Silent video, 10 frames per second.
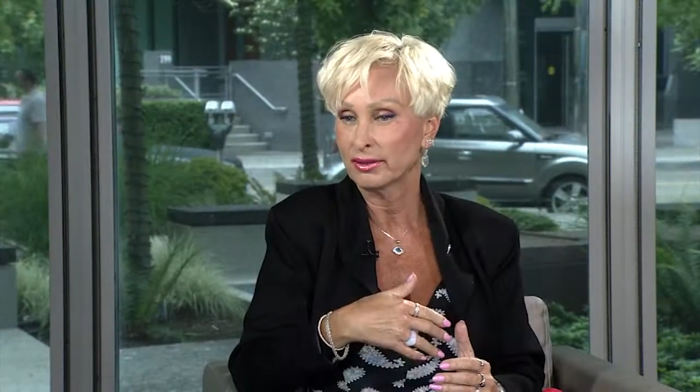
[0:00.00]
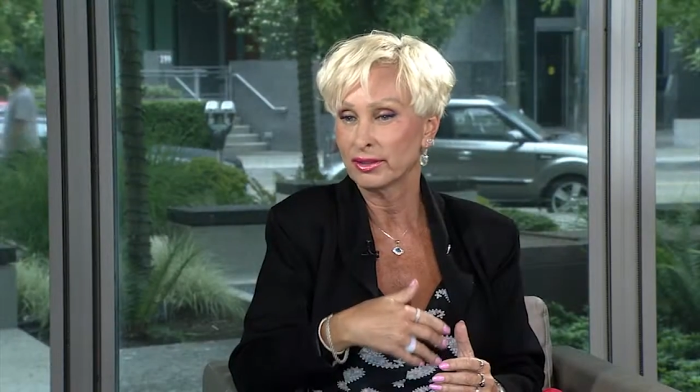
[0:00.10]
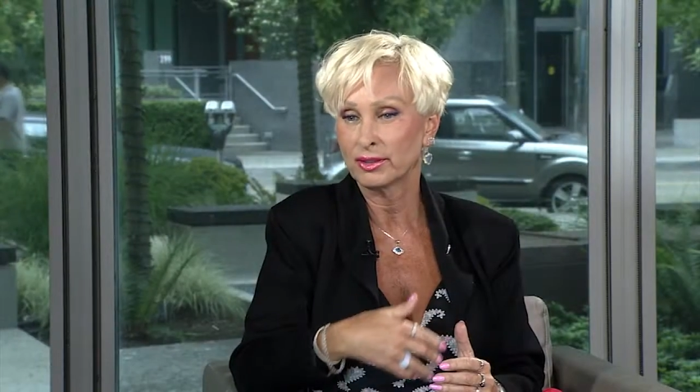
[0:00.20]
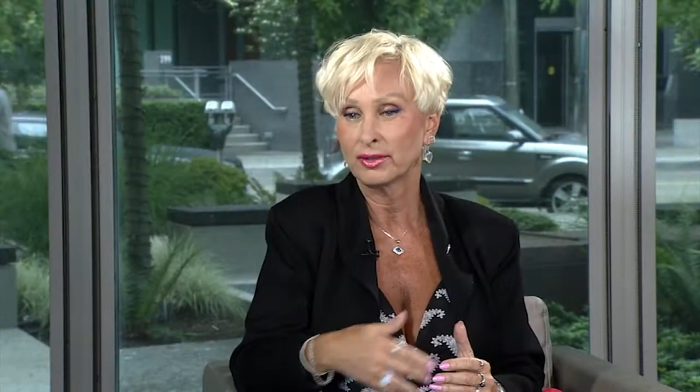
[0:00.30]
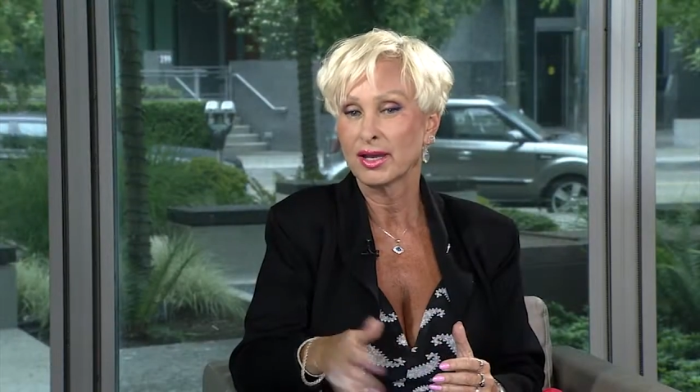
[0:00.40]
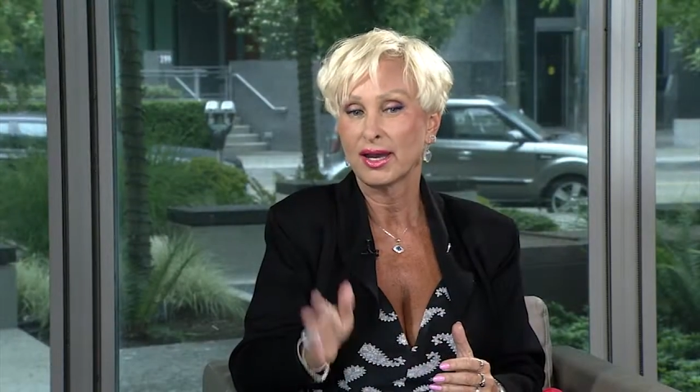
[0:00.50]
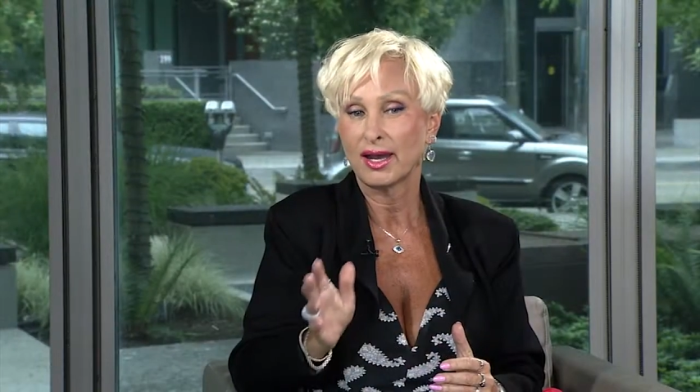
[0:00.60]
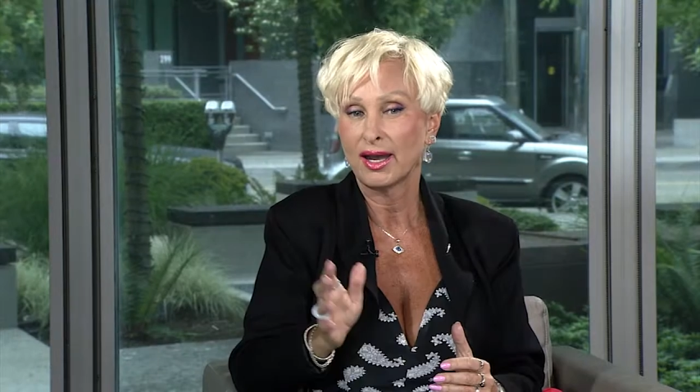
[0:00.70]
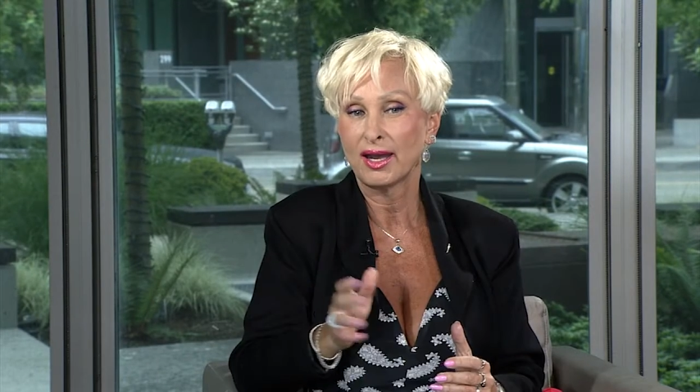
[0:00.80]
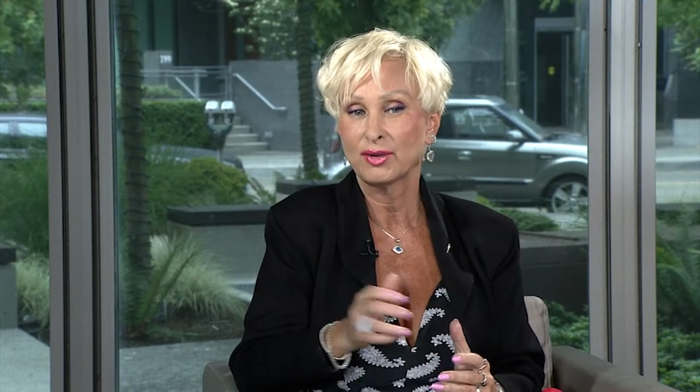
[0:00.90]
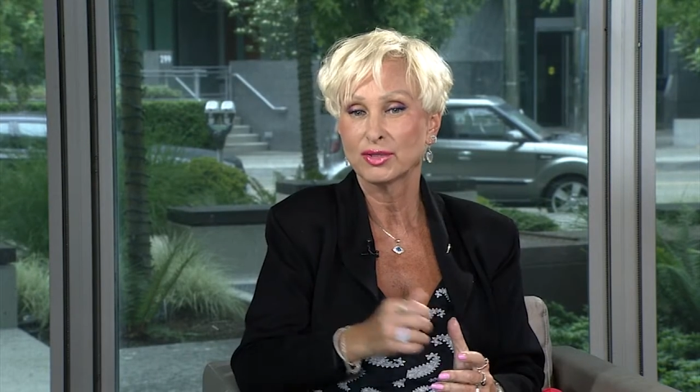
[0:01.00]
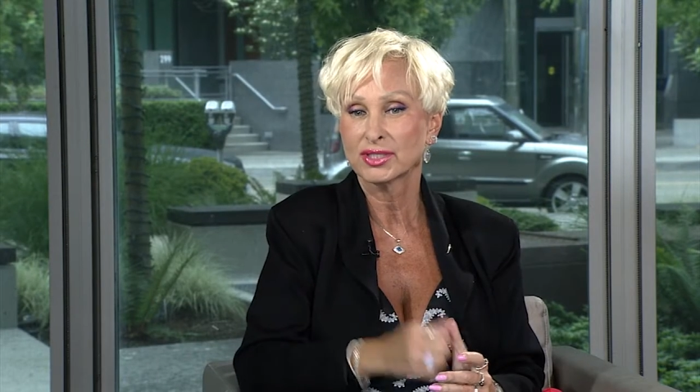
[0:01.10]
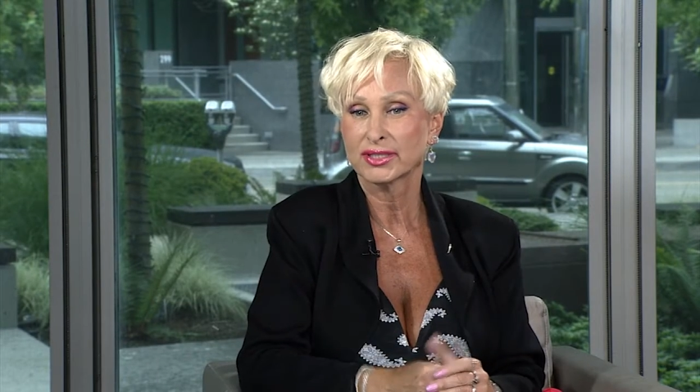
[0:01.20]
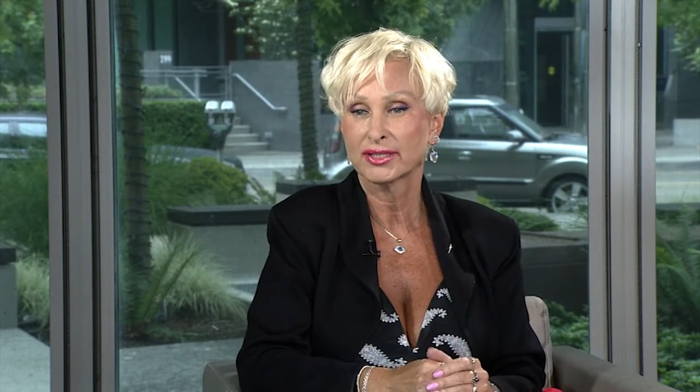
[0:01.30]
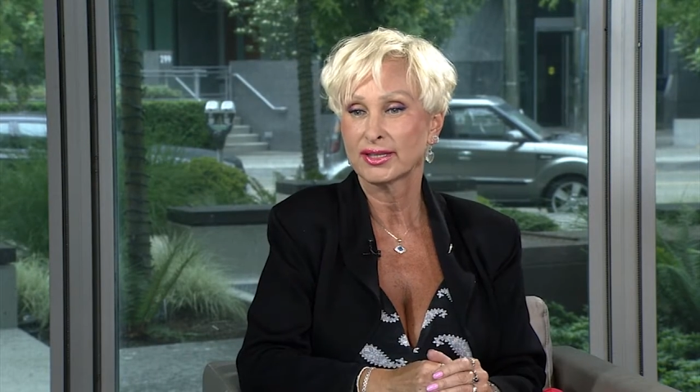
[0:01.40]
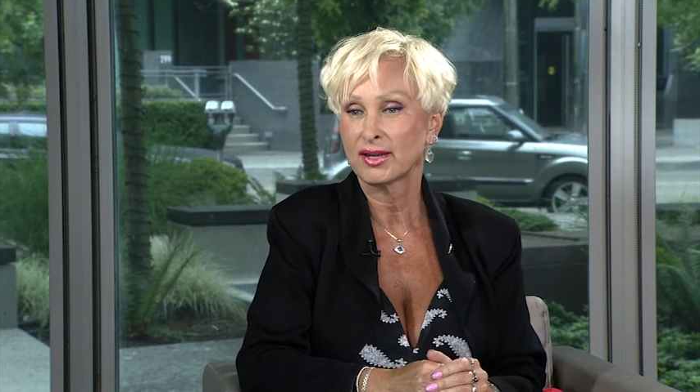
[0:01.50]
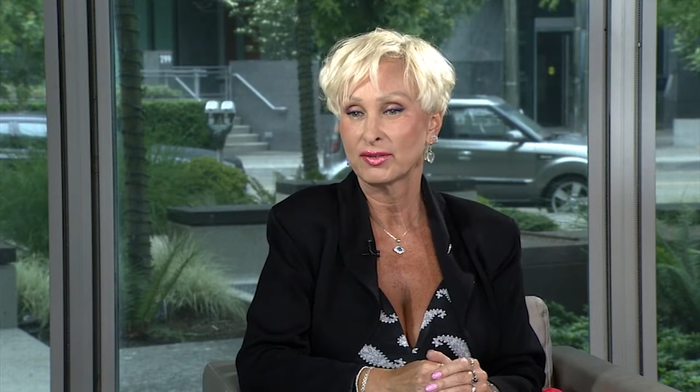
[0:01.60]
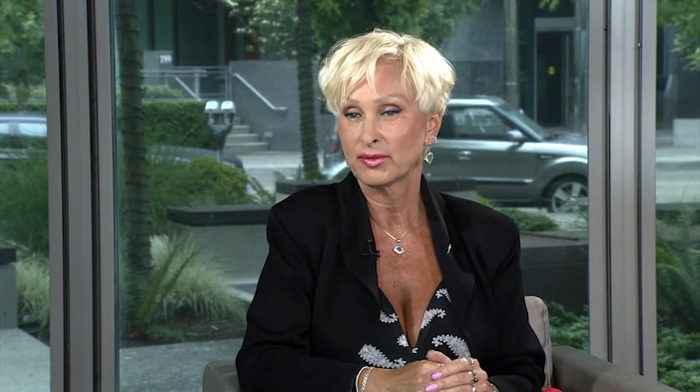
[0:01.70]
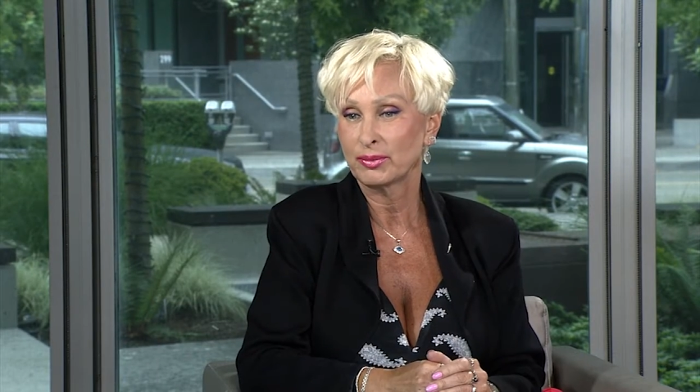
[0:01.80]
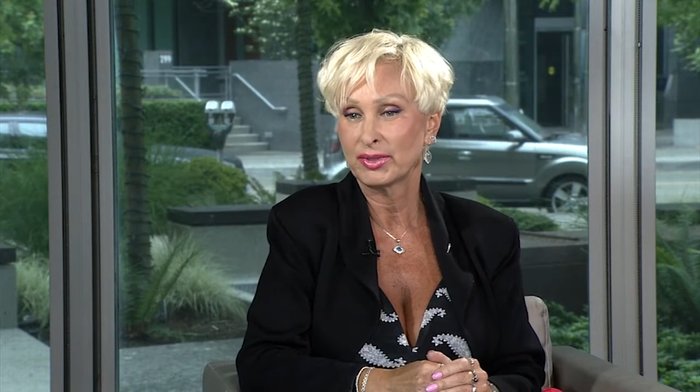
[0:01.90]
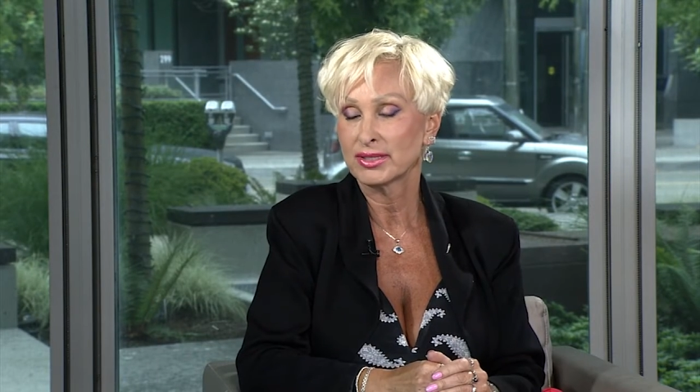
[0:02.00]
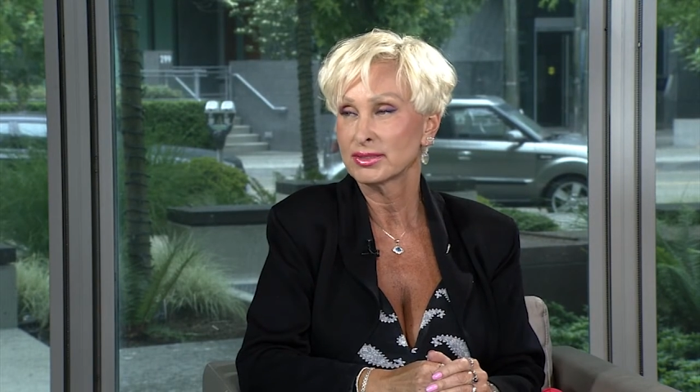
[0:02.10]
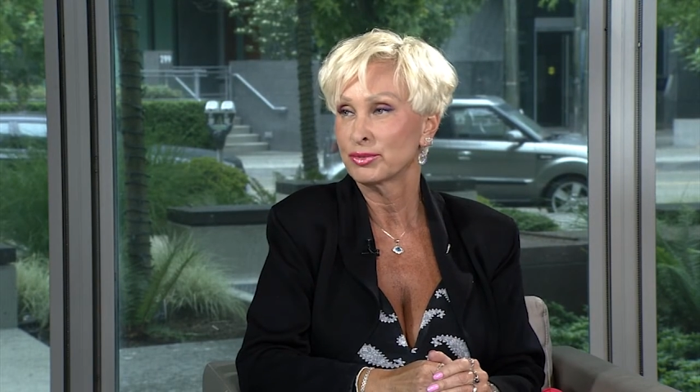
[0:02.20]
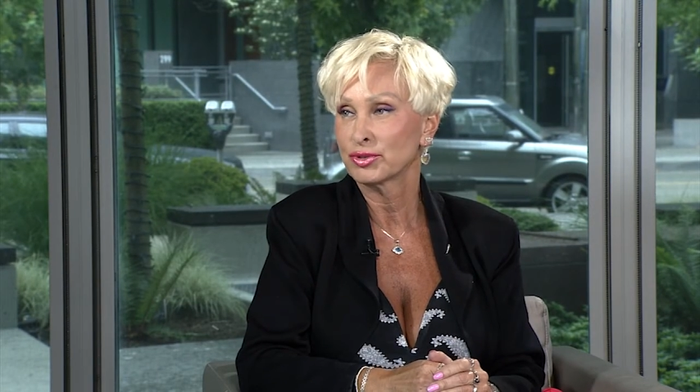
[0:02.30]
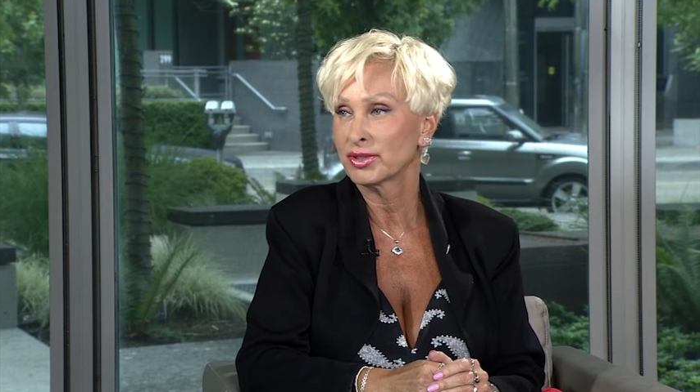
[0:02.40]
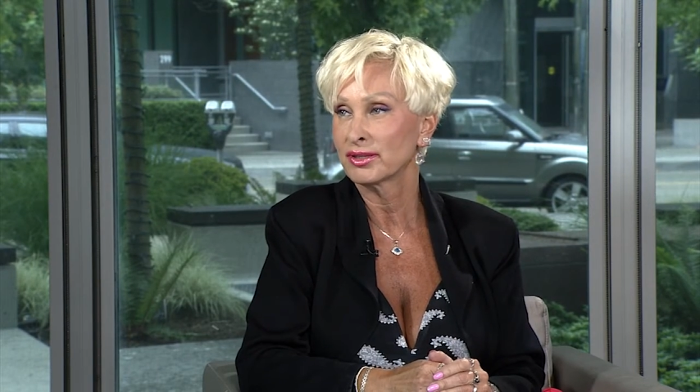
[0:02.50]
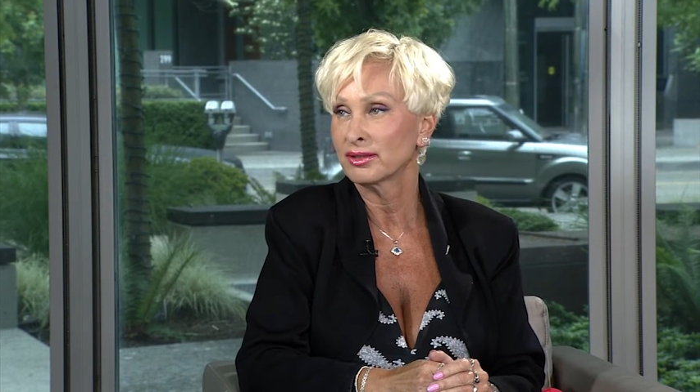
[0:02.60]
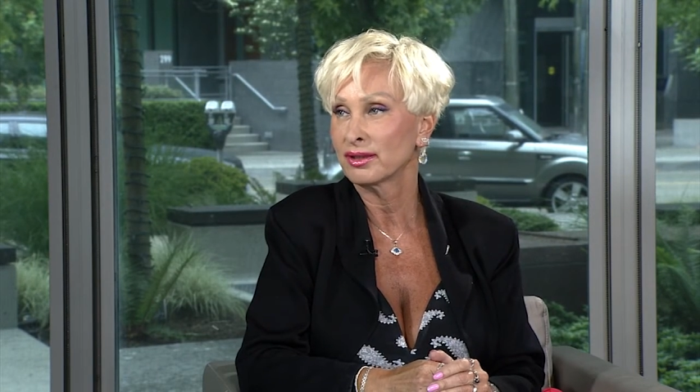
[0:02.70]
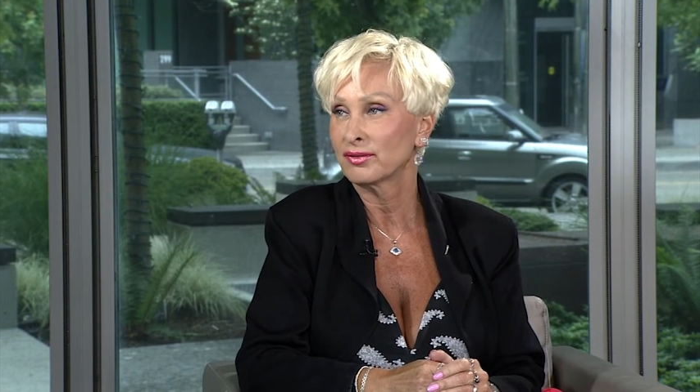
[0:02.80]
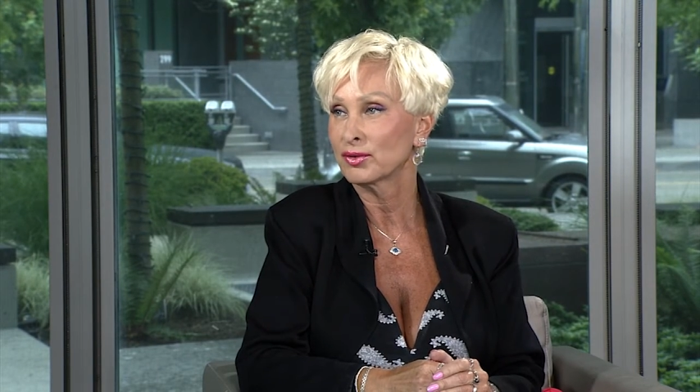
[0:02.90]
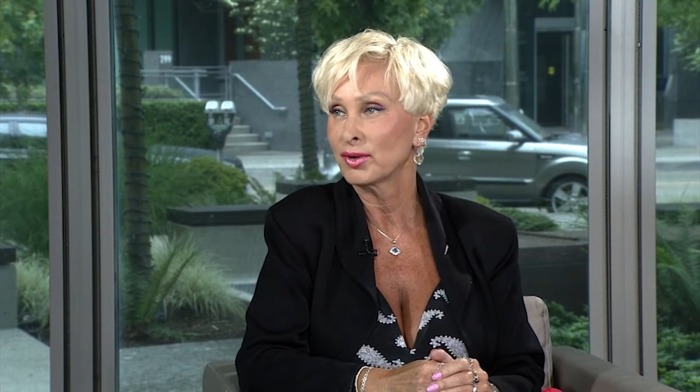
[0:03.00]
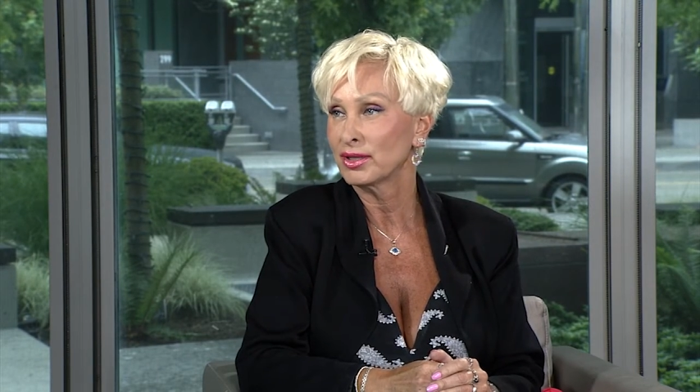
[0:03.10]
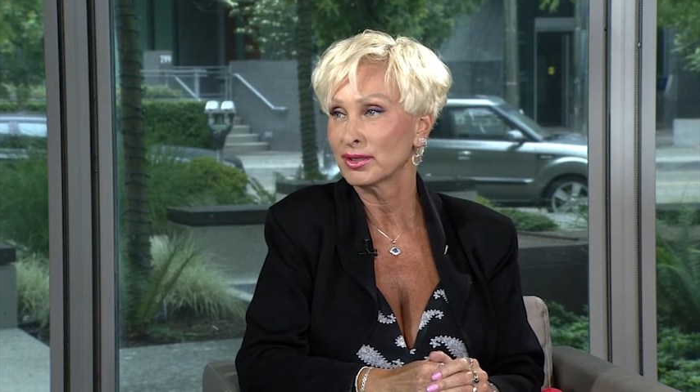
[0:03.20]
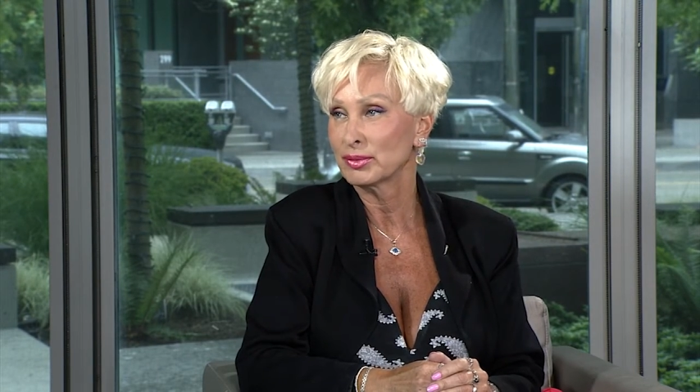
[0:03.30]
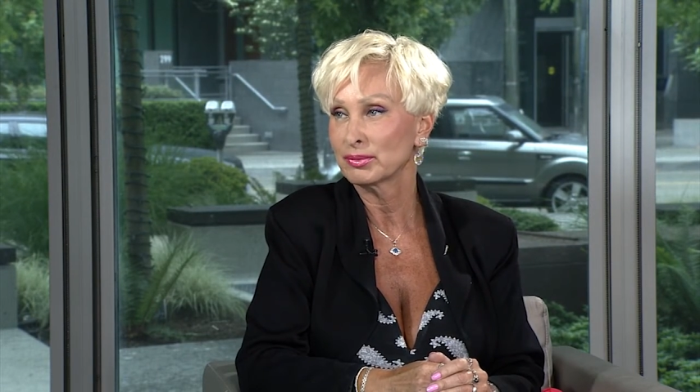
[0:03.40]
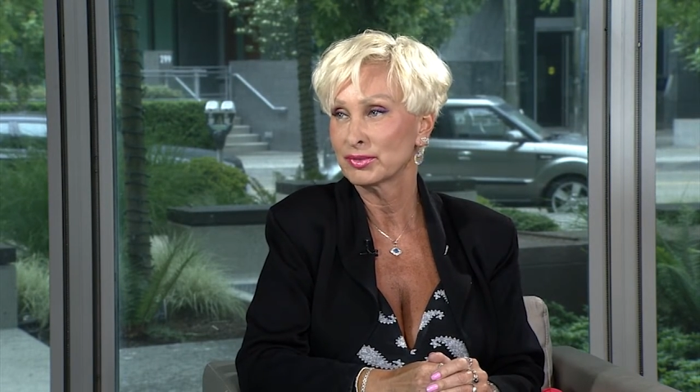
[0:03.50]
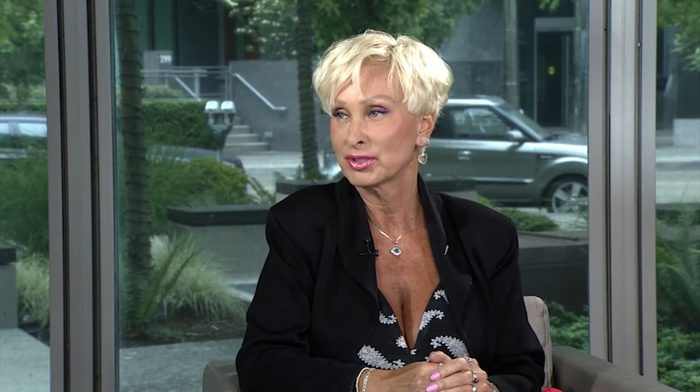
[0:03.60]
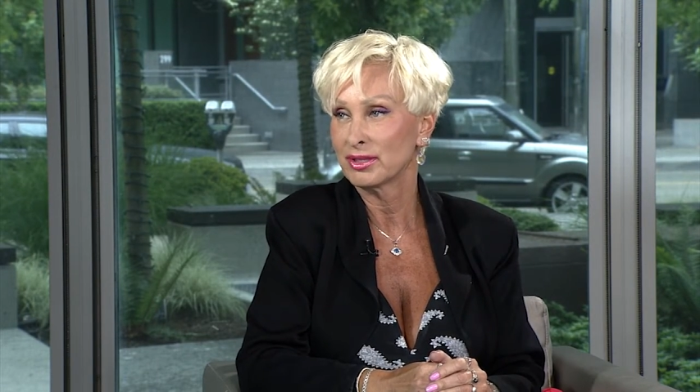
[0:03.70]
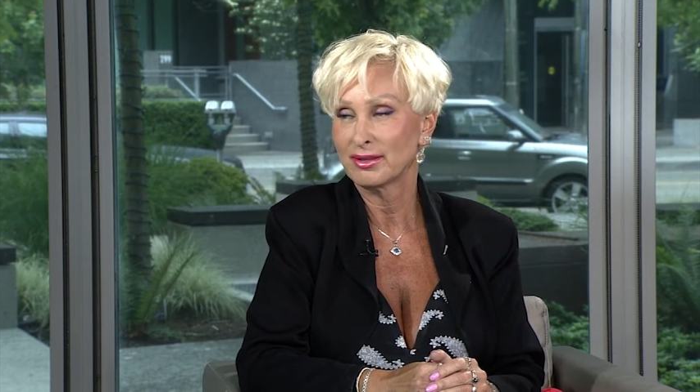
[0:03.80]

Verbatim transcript: you know, I was kicked out of the place more than ever welcomed. Did